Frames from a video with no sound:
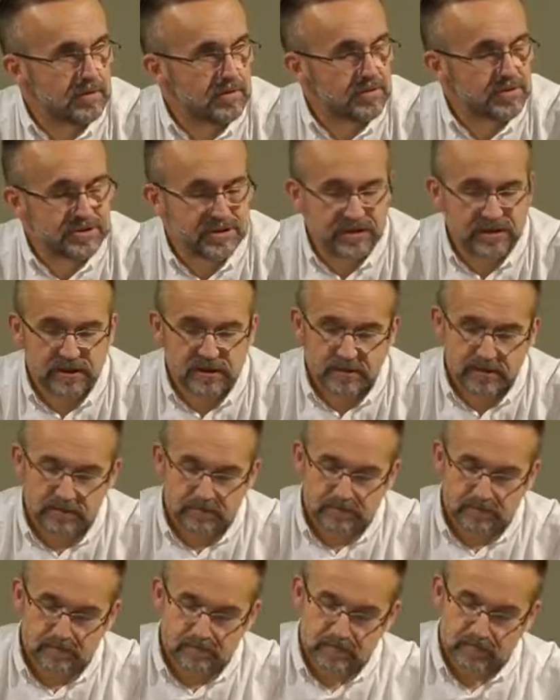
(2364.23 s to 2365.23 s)
You see,
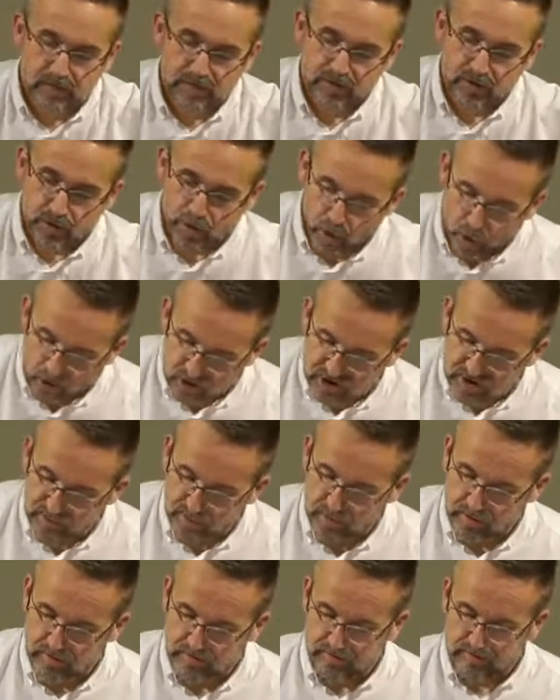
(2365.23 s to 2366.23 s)
the
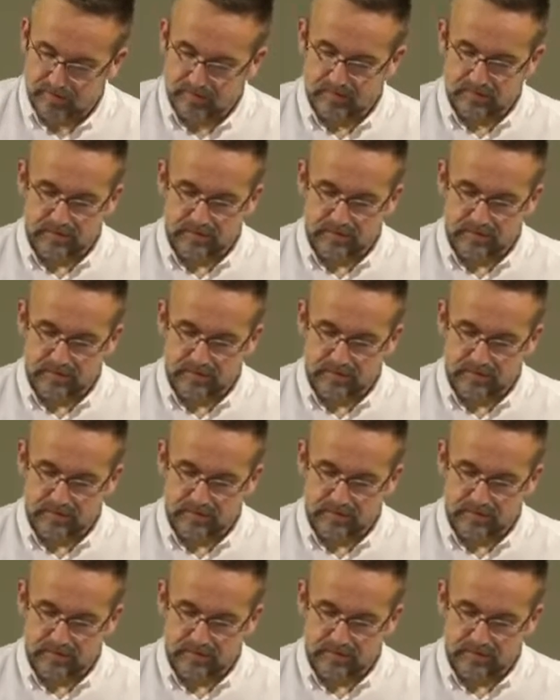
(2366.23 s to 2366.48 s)
gospel